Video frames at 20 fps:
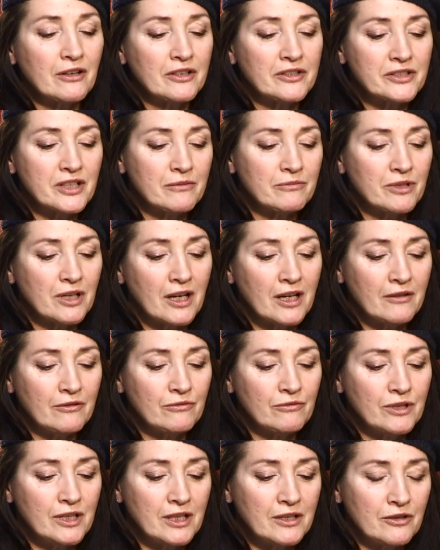honestly, I
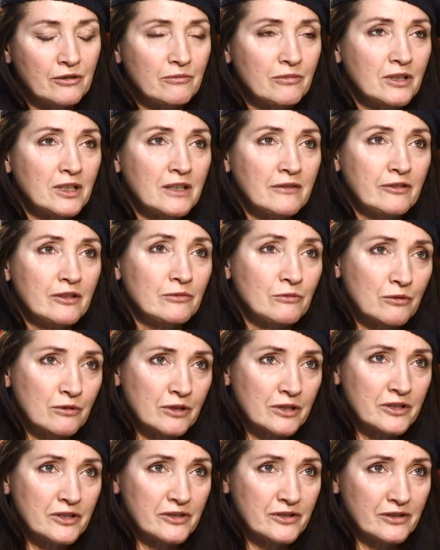really don't believe in
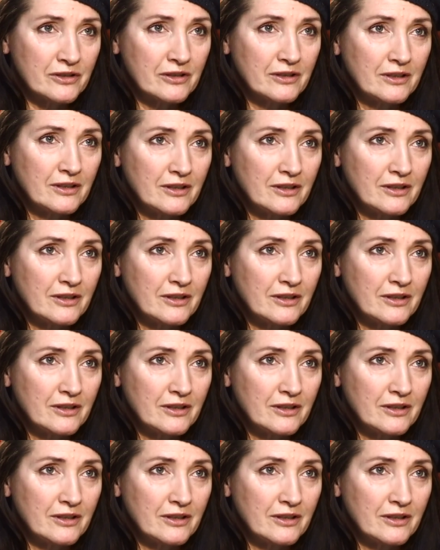awards.